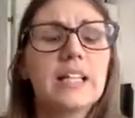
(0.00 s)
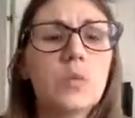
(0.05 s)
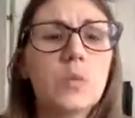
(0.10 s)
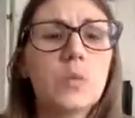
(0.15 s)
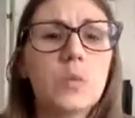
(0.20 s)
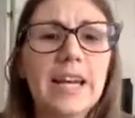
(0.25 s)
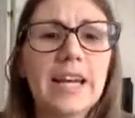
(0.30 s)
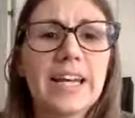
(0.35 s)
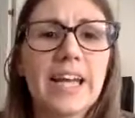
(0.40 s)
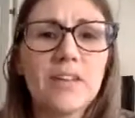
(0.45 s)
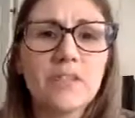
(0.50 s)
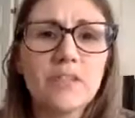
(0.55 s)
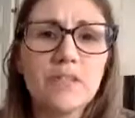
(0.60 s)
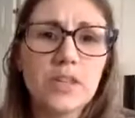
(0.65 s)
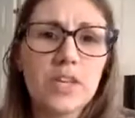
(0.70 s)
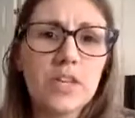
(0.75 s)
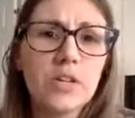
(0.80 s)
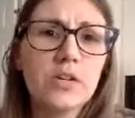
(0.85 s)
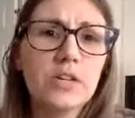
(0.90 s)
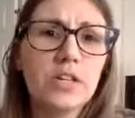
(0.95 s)
when I
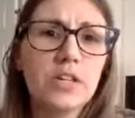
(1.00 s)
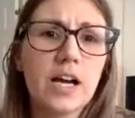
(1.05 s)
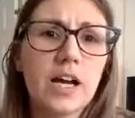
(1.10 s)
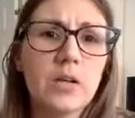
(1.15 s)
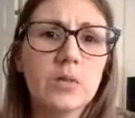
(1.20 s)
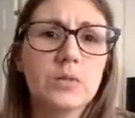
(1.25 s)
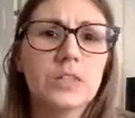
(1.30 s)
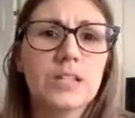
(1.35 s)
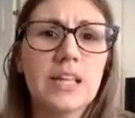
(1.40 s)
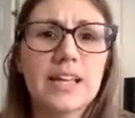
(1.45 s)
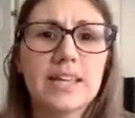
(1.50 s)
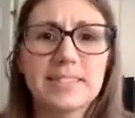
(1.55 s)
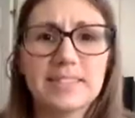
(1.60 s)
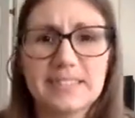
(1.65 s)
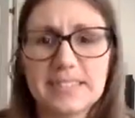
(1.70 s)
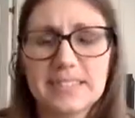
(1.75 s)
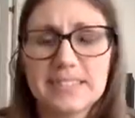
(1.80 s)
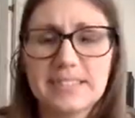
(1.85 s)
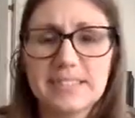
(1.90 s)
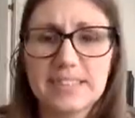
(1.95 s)
figured out a
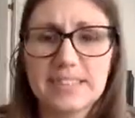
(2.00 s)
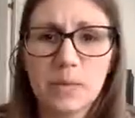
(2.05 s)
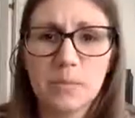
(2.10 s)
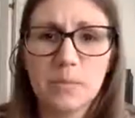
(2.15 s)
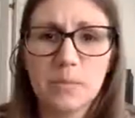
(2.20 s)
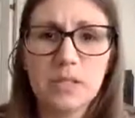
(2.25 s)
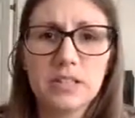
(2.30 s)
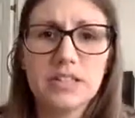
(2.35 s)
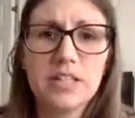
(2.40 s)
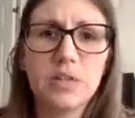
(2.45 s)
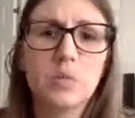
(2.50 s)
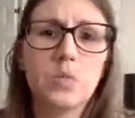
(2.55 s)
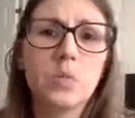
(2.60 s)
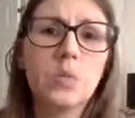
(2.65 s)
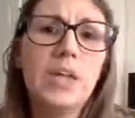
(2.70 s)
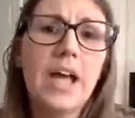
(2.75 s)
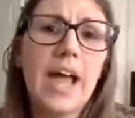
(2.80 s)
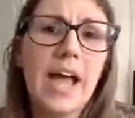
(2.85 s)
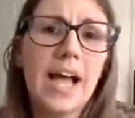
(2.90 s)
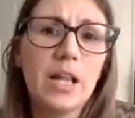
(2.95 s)
system that
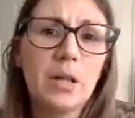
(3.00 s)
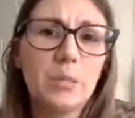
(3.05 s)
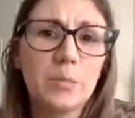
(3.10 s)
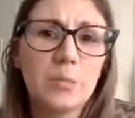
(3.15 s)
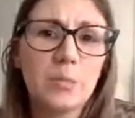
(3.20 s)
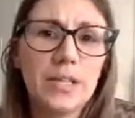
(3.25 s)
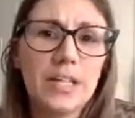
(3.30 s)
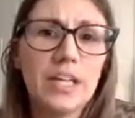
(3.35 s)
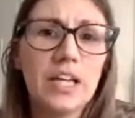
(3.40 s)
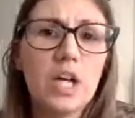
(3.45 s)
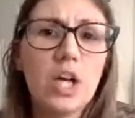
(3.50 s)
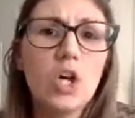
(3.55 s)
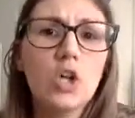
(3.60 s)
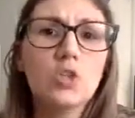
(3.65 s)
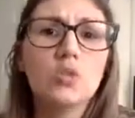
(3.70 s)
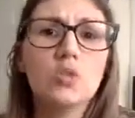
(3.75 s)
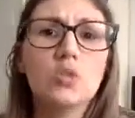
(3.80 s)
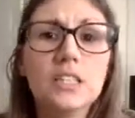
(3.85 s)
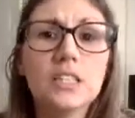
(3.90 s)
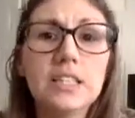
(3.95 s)
would help me
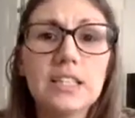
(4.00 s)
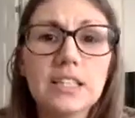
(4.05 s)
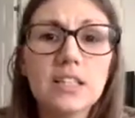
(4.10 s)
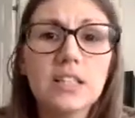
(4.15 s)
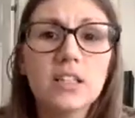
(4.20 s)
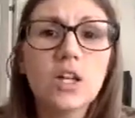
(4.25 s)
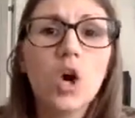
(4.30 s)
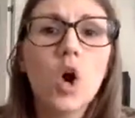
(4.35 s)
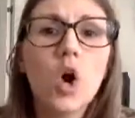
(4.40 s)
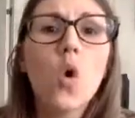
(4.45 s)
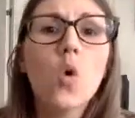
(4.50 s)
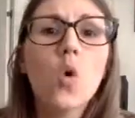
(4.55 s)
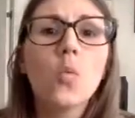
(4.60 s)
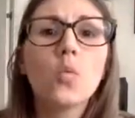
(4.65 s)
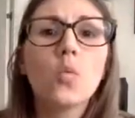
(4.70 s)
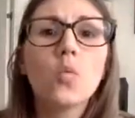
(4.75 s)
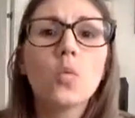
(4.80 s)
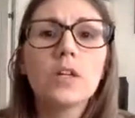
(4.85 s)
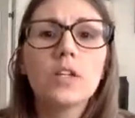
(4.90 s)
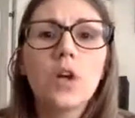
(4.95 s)
to deal
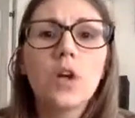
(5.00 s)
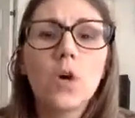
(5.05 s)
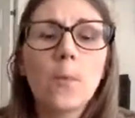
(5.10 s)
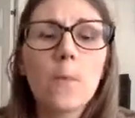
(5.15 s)
with